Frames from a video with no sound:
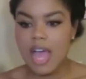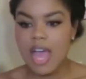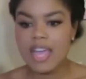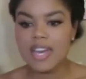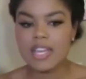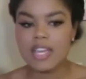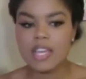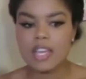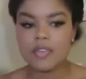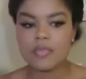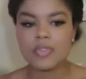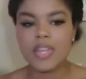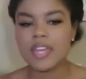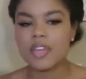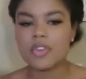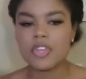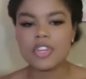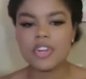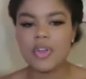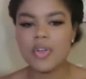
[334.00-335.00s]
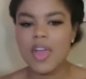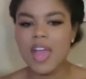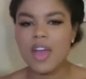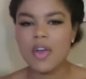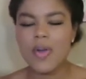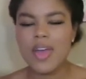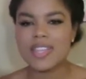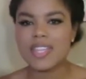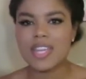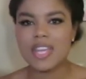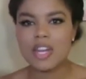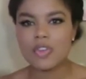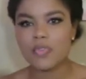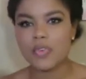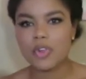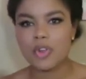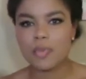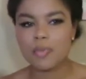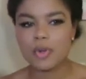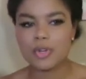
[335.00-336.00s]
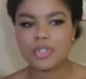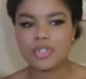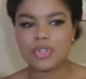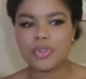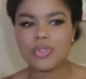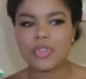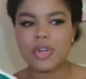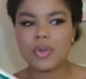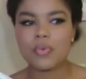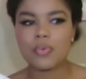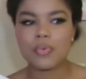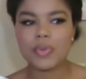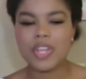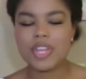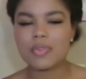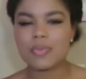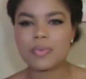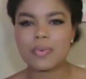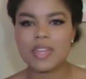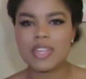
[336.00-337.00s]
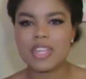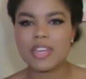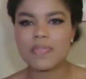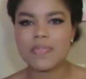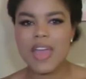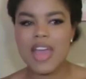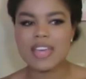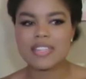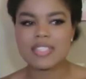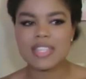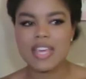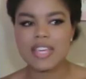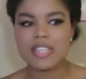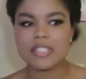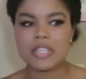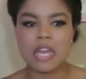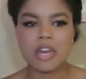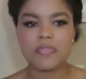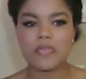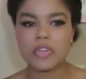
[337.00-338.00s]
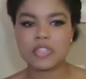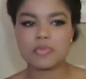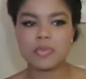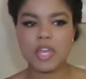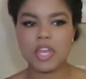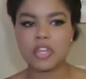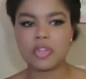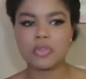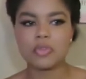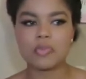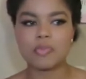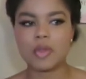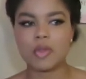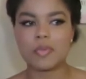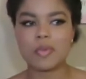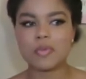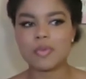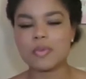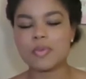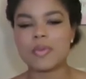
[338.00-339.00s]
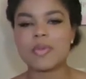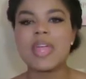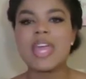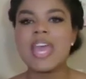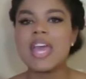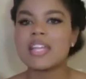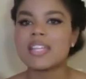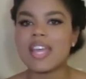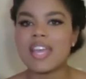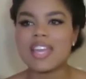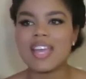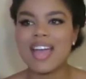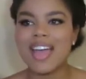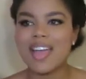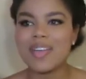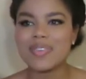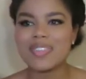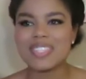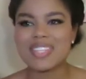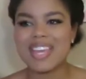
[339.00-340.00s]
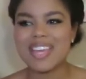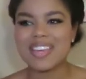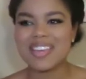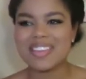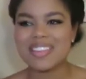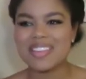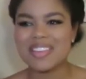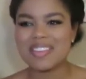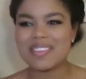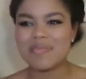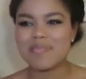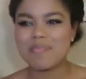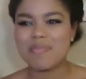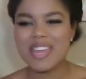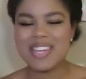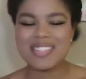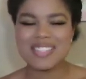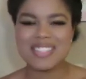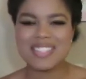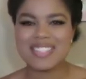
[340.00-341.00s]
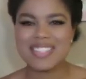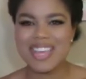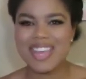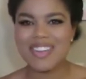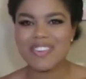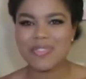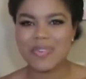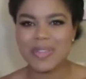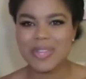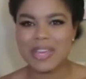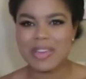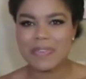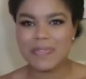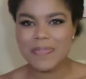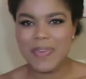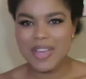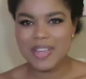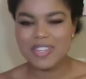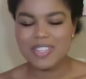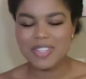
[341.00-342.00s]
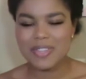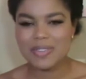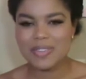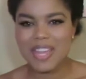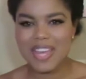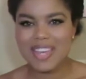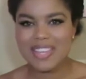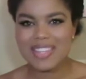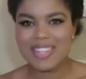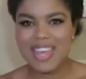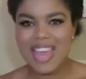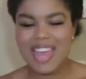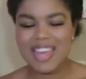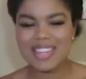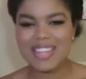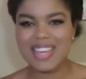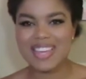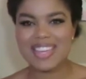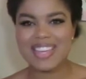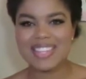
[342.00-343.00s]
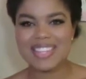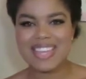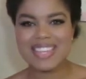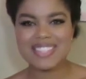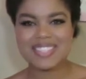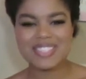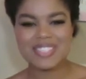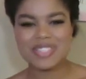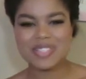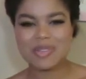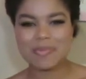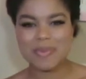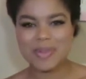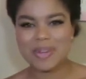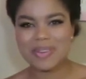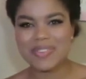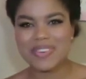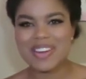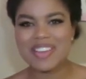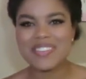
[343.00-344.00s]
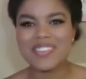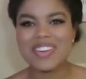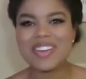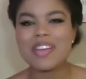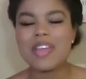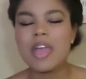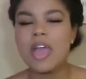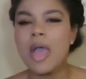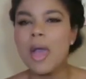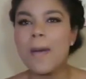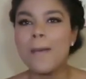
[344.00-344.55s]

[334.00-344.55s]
I didn't, like, you know how at the end of a commercial they'll read really fast, like, side effects may include blah blah blah. Like, I was like, medicines can't really affect you like that. Like, that's stupid or whatever.